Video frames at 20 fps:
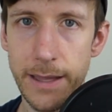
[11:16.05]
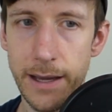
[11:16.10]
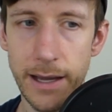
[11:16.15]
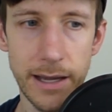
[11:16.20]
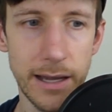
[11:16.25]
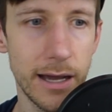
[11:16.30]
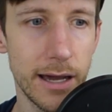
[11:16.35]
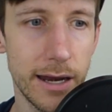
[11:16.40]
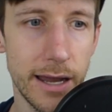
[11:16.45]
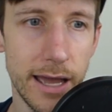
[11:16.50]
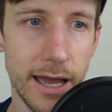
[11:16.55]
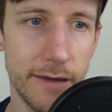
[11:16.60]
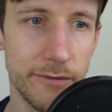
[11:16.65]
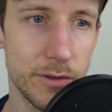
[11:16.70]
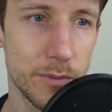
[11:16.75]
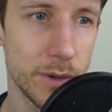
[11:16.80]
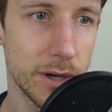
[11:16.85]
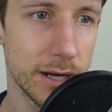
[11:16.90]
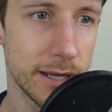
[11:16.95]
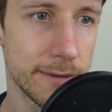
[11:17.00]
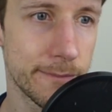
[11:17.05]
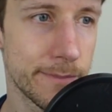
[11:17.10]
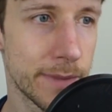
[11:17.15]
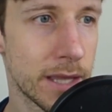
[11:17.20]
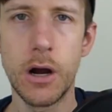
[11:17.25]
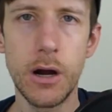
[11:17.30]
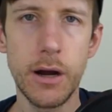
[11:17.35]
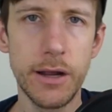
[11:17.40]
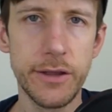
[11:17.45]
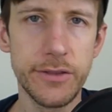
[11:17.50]
I gotta have the money.
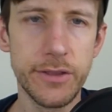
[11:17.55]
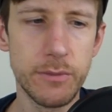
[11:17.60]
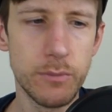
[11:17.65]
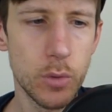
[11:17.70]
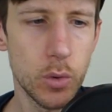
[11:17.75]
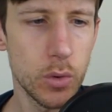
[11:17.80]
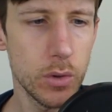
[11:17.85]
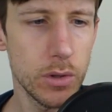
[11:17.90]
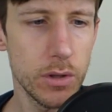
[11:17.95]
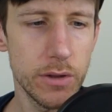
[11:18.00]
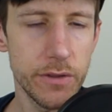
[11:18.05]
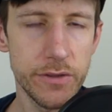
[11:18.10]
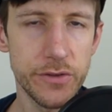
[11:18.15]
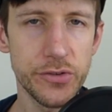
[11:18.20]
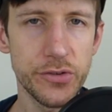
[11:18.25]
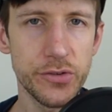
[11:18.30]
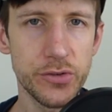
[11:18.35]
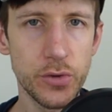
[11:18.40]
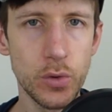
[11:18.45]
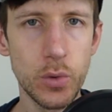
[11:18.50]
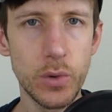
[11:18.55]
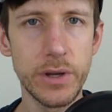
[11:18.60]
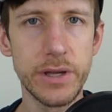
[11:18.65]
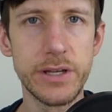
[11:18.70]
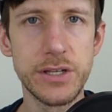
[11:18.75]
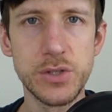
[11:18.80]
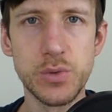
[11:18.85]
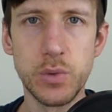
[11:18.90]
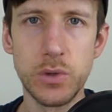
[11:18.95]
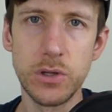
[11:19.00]
All right, the moral of the
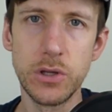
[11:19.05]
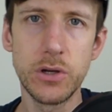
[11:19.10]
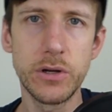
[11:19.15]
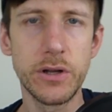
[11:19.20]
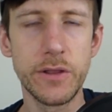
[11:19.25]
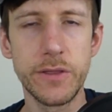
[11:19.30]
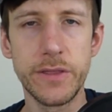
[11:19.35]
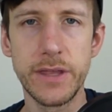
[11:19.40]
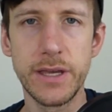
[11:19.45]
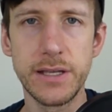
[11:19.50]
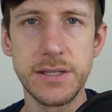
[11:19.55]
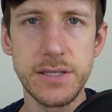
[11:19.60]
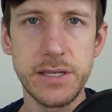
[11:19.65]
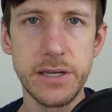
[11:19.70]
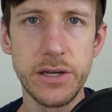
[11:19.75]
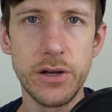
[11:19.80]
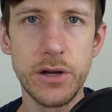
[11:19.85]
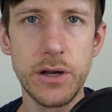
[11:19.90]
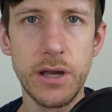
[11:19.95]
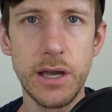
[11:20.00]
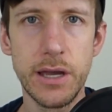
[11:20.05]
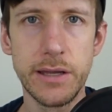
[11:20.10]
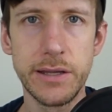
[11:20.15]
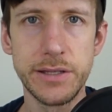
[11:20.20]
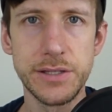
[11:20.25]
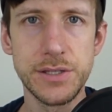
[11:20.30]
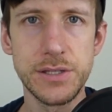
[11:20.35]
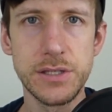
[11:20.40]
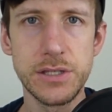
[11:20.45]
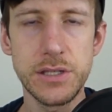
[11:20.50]
story is we're learning things here, and
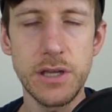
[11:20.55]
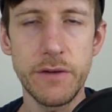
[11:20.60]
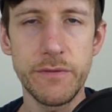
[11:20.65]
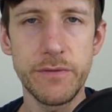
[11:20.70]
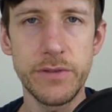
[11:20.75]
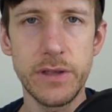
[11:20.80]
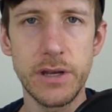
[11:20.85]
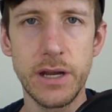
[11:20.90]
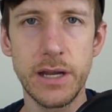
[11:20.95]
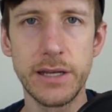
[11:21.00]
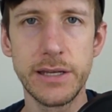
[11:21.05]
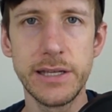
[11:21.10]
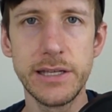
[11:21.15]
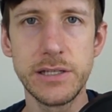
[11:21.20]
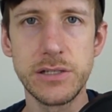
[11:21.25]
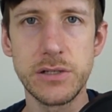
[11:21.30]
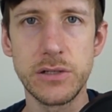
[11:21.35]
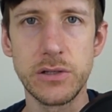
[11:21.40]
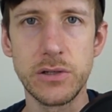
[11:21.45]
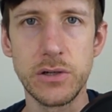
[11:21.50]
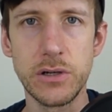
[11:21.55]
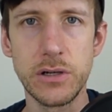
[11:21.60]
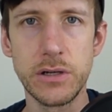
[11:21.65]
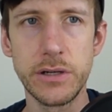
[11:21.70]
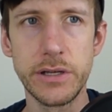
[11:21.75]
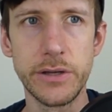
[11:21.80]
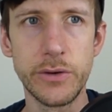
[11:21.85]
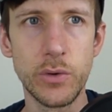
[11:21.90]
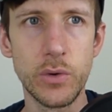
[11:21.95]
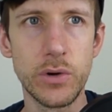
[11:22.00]
it's stuff that I need to
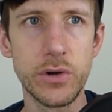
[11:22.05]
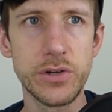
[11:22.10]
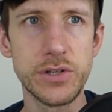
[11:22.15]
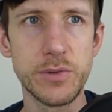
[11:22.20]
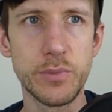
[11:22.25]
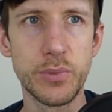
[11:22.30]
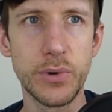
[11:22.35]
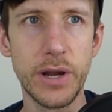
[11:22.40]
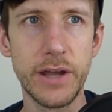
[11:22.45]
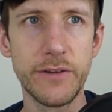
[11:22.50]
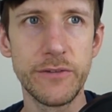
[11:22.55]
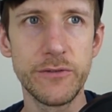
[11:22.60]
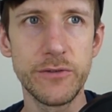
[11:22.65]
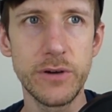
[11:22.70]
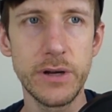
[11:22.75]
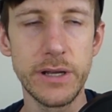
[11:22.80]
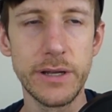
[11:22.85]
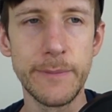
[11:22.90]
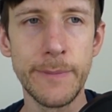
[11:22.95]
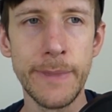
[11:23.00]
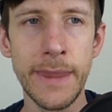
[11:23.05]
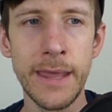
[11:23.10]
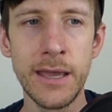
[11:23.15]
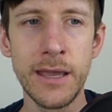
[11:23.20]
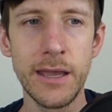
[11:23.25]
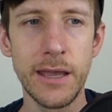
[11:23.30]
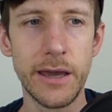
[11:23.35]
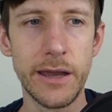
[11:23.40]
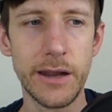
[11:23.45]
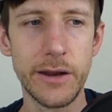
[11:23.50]
learn in order to break free.
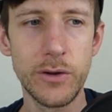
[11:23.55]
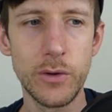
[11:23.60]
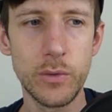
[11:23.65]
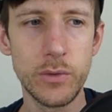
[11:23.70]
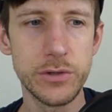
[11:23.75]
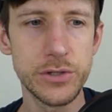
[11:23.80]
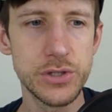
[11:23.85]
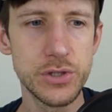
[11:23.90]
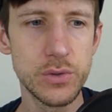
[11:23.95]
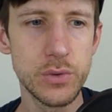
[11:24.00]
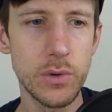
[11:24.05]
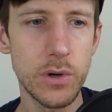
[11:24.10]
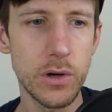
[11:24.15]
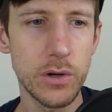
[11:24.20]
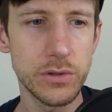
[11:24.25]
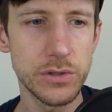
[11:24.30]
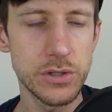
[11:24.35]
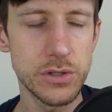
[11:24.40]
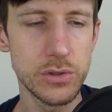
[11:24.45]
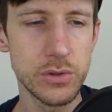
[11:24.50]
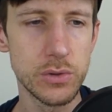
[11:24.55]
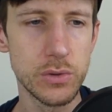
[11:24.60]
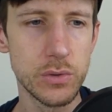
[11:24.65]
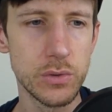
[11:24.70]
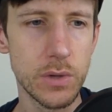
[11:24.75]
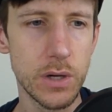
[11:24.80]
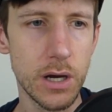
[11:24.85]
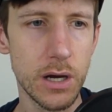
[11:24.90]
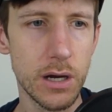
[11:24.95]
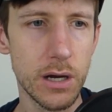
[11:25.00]
And I don't want you all
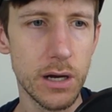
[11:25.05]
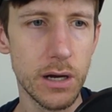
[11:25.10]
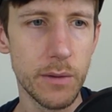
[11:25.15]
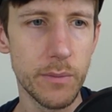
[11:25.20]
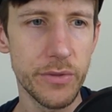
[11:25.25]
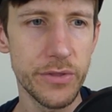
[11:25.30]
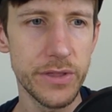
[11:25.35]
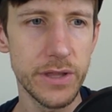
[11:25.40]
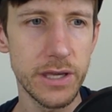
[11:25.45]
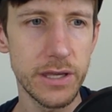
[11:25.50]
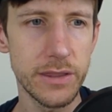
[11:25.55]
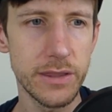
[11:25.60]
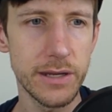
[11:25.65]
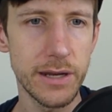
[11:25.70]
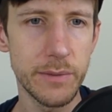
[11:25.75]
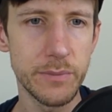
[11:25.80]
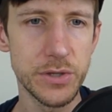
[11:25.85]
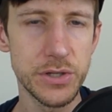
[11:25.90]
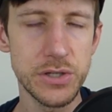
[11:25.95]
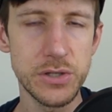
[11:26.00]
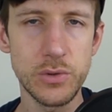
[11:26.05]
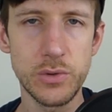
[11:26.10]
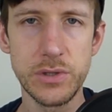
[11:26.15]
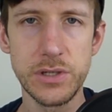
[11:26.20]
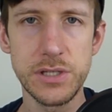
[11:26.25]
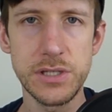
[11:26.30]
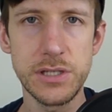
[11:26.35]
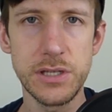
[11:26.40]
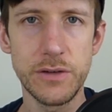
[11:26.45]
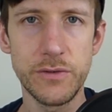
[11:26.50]
to think that I'm just going
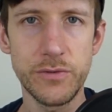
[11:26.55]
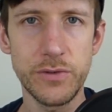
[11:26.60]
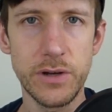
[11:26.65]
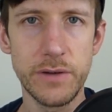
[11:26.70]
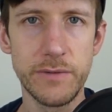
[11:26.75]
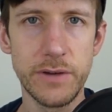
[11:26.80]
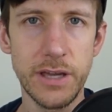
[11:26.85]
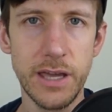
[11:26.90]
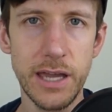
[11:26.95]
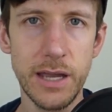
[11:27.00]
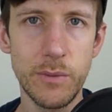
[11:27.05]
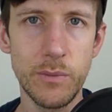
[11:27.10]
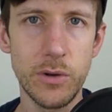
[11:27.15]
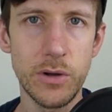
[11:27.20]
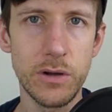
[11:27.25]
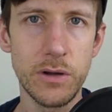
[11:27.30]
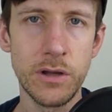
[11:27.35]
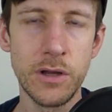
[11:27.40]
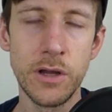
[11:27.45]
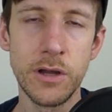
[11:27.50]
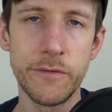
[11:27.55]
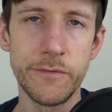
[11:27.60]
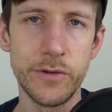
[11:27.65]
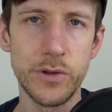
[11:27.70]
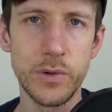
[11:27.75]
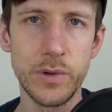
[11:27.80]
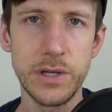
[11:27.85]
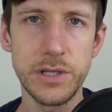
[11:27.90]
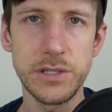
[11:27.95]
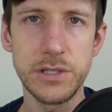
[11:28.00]
to sit in front of a camera for
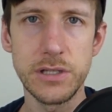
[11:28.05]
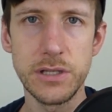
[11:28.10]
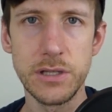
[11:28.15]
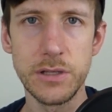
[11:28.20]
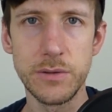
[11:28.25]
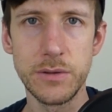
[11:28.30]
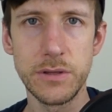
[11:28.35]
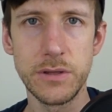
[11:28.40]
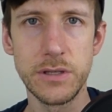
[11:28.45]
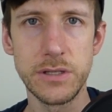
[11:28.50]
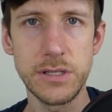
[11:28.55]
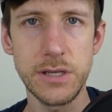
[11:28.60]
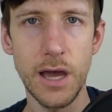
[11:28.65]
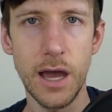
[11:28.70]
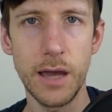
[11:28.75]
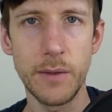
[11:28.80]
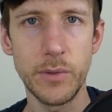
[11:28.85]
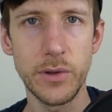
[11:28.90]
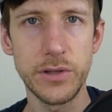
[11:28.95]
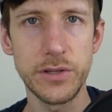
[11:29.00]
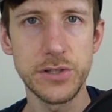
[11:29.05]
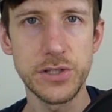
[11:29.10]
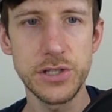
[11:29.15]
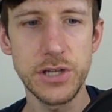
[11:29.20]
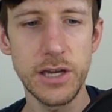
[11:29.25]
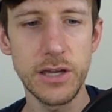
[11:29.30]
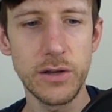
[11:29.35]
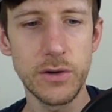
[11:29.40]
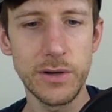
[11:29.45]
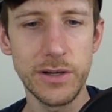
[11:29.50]
the rest of the time on this
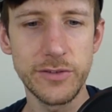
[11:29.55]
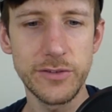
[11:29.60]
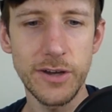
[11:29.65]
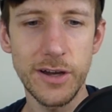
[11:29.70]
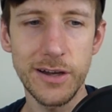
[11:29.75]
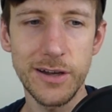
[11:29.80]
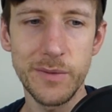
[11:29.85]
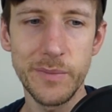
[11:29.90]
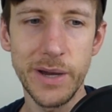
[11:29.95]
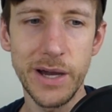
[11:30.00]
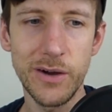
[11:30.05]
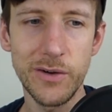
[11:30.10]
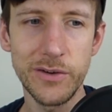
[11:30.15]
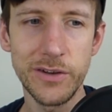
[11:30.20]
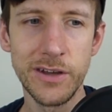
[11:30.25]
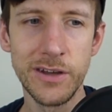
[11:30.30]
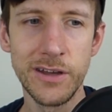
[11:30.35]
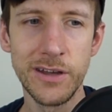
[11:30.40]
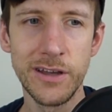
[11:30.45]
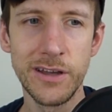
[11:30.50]
channel and talk about